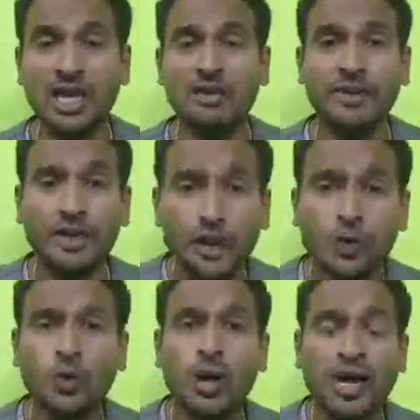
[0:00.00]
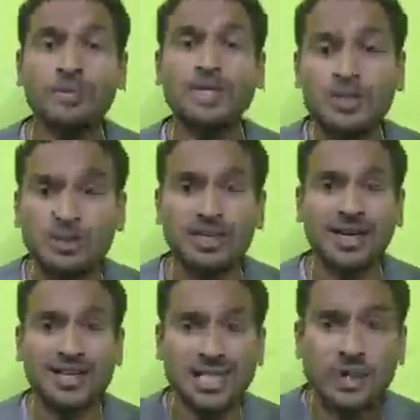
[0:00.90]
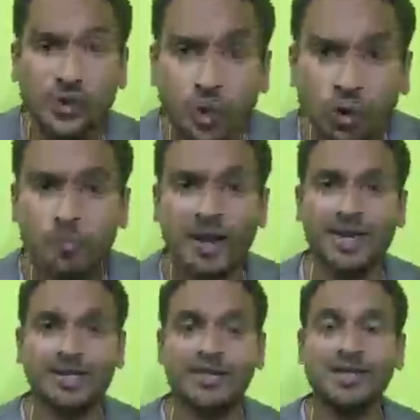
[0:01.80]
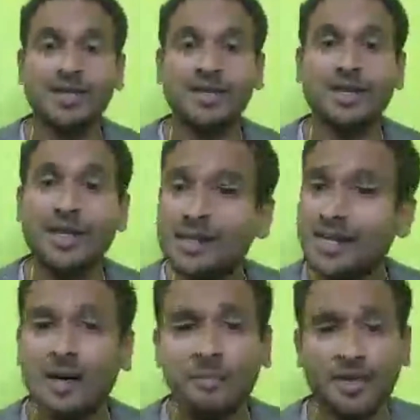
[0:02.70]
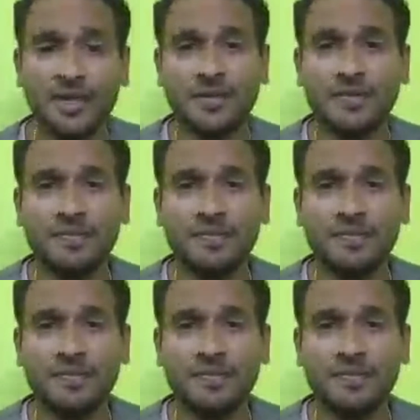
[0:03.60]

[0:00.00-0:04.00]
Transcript: where you had been treated as a doormat in the company.